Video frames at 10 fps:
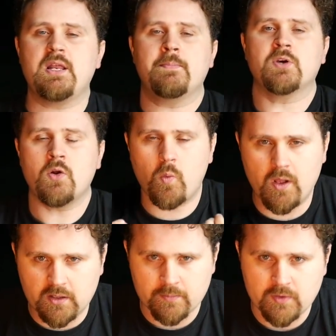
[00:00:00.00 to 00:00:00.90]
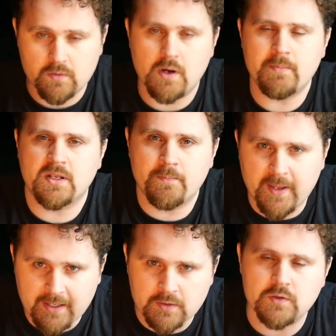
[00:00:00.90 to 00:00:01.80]
I'm gonna welcome you. I'm gonna
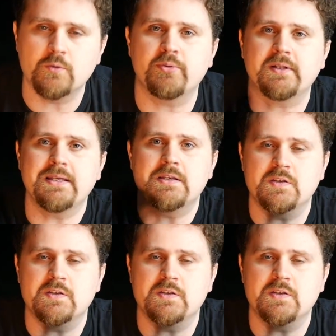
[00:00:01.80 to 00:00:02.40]
beckon you. Please